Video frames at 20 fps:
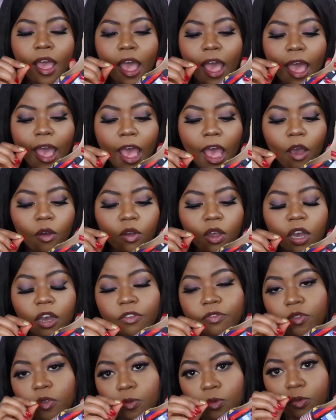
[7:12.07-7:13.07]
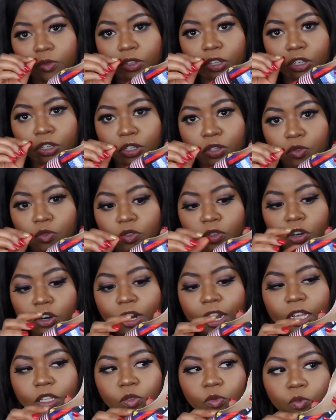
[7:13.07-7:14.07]
how comfortable these shoes are
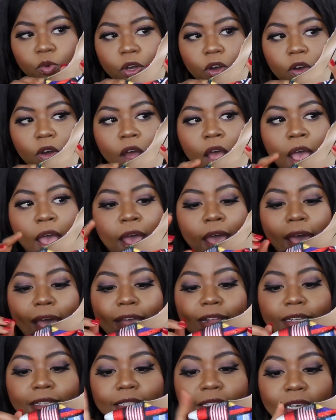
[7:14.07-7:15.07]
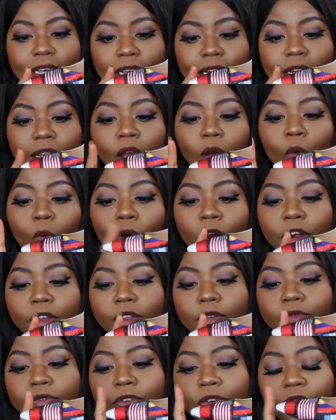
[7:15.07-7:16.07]
as well. I did wear
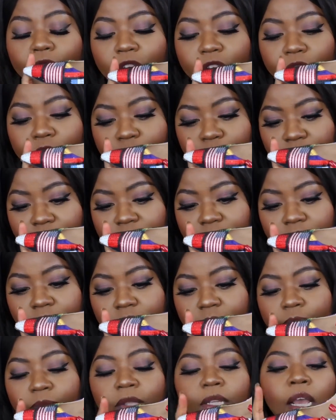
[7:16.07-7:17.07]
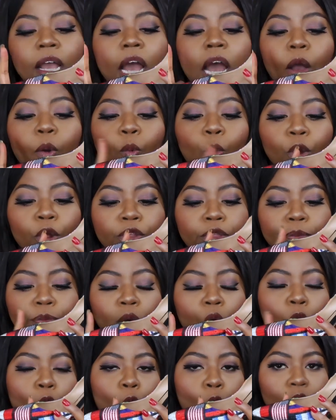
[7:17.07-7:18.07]
them for graduation. I wore them
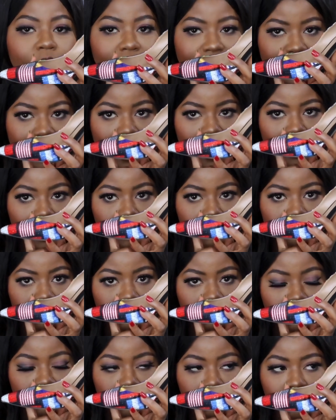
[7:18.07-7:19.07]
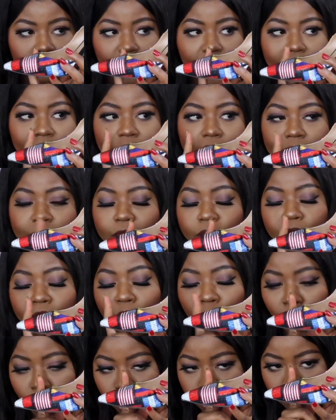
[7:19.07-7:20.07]
all day. It didn't
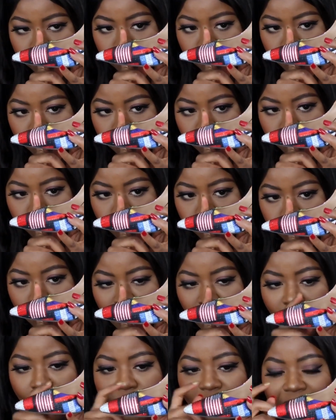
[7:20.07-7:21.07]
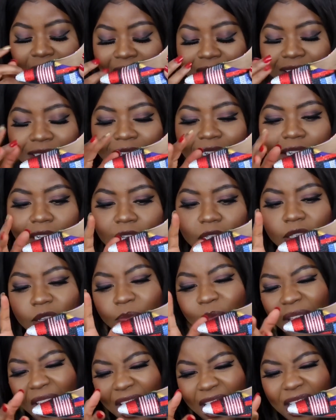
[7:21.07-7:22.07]
hurt. I mean, I did get
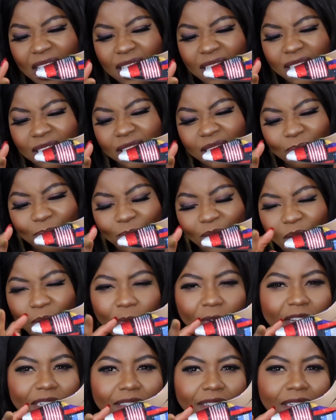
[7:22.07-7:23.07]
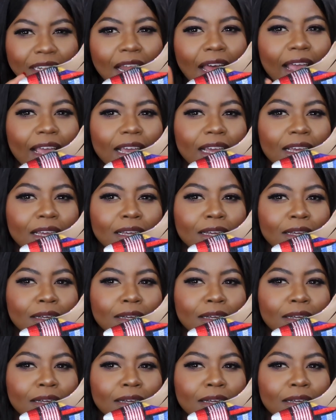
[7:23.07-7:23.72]
some aches, but it wasn't like